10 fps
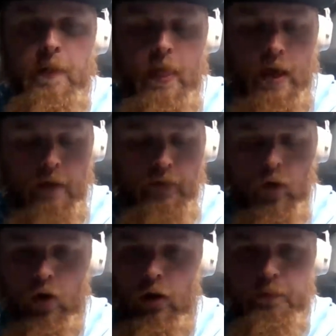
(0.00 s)
I've
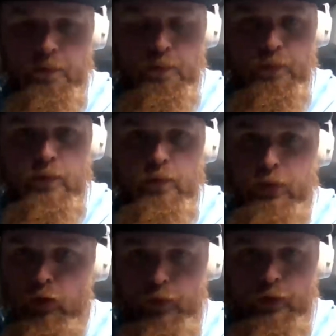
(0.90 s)
caught
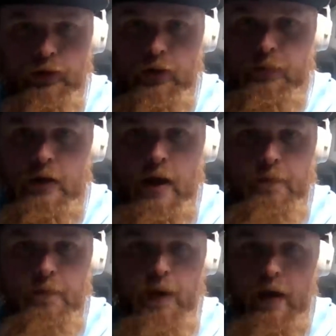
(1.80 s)
bluefish up to
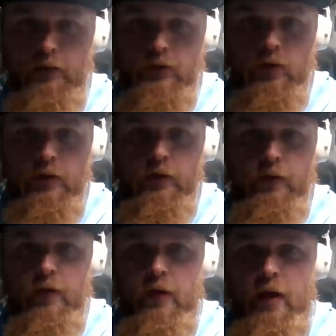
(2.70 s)
9 pounds on it.
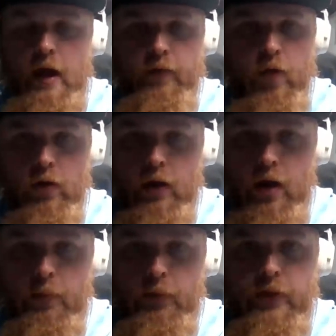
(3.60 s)
I've caught a
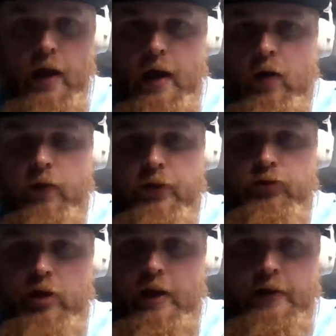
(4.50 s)
couple tog off the
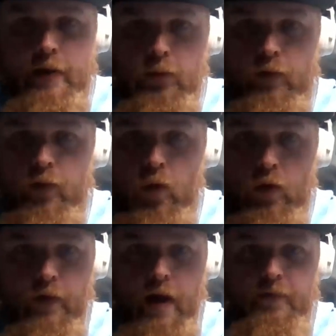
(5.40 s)
jetty that were 4
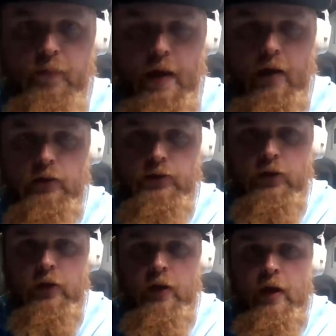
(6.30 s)
or 5 pounds.